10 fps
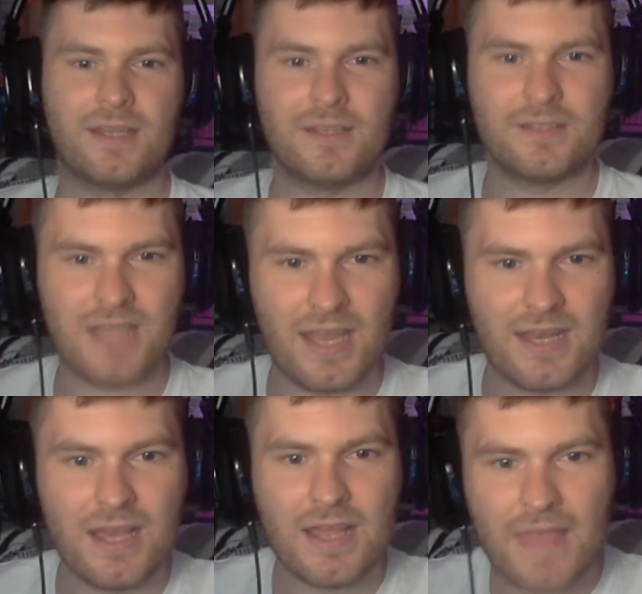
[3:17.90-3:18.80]

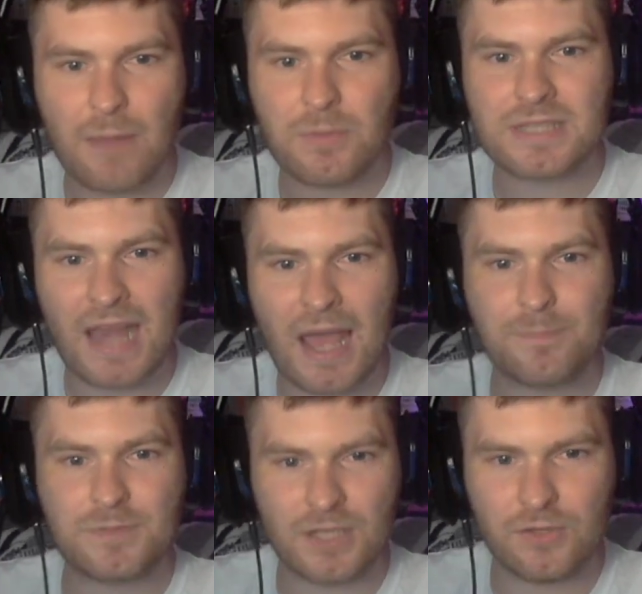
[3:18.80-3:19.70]
ten. That was an
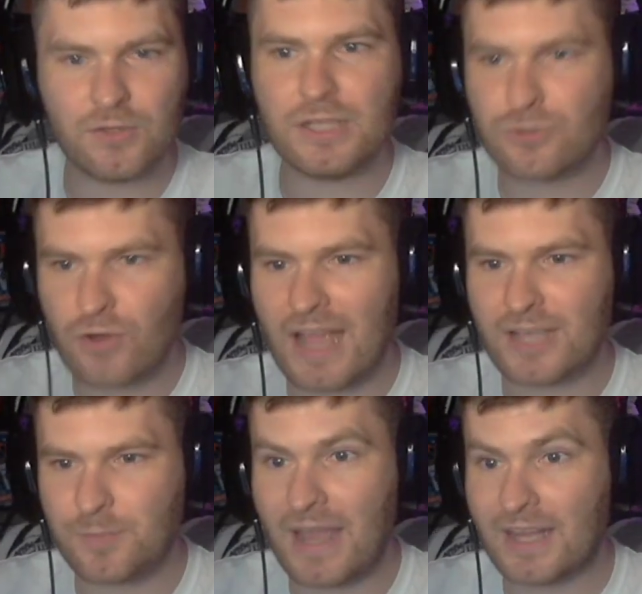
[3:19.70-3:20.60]
absolutely trash
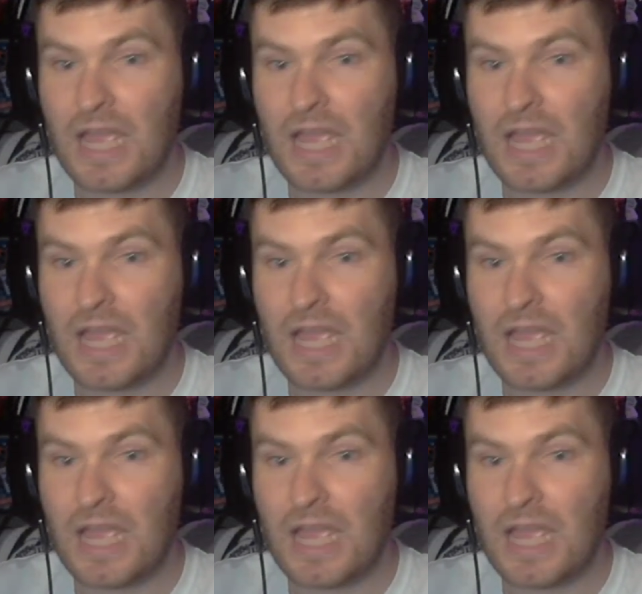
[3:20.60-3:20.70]
pack.